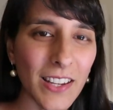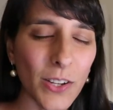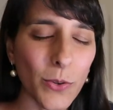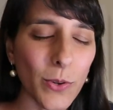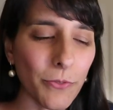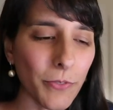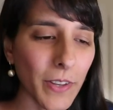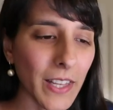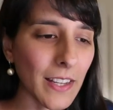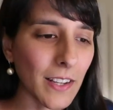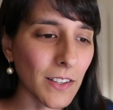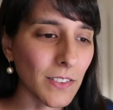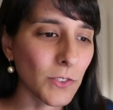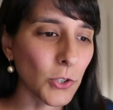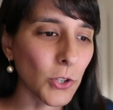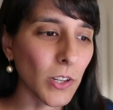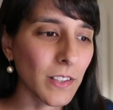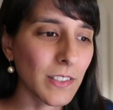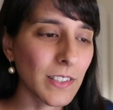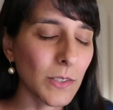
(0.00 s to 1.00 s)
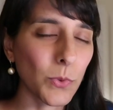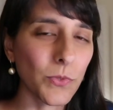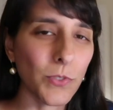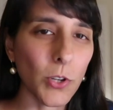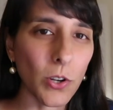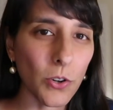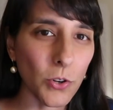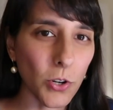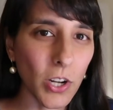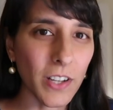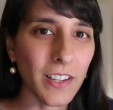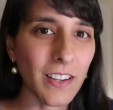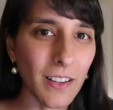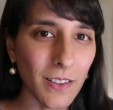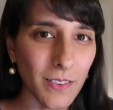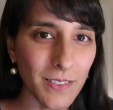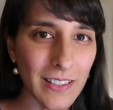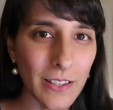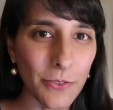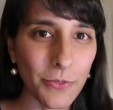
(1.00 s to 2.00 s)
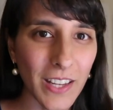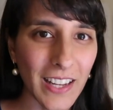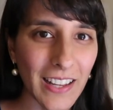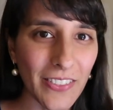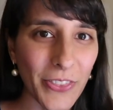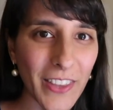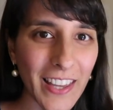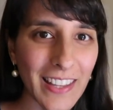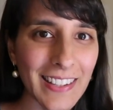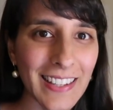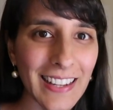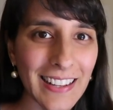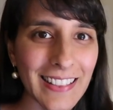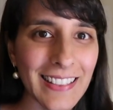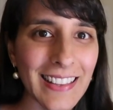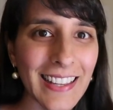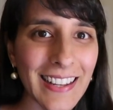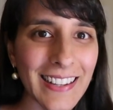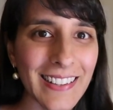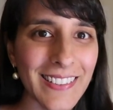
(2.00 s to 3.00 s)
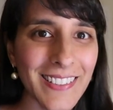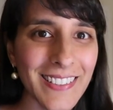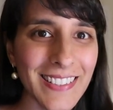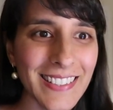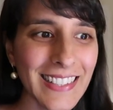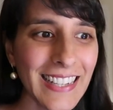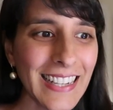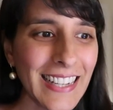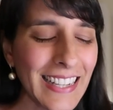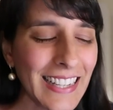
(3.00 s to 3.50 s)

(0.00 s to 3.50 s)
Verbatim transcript: I know in Vedic astrology we've got crocodiles living in that tenth house,